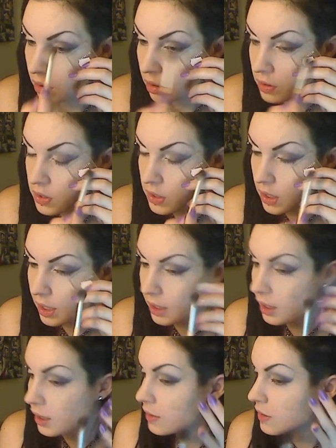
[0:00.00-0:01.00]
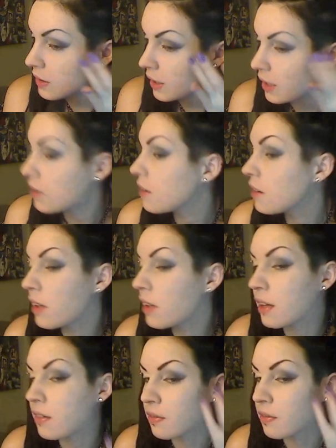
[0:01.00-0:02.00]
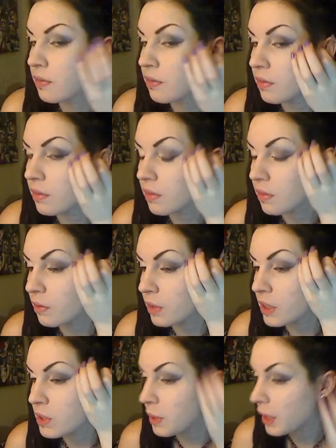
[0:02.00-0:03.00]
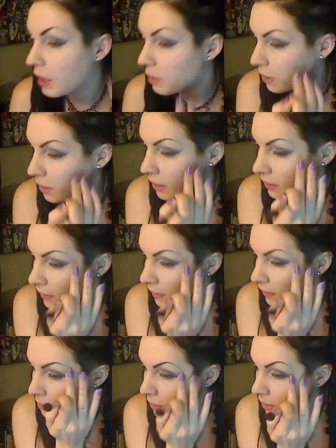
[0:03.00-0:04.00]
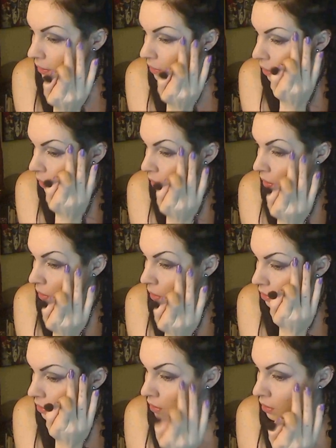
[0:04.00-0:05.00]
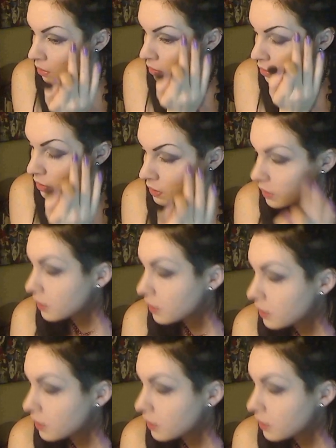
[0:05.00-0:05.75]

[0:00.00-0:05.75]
Usually I like to let it kind of reach my eyebrow like that, but usually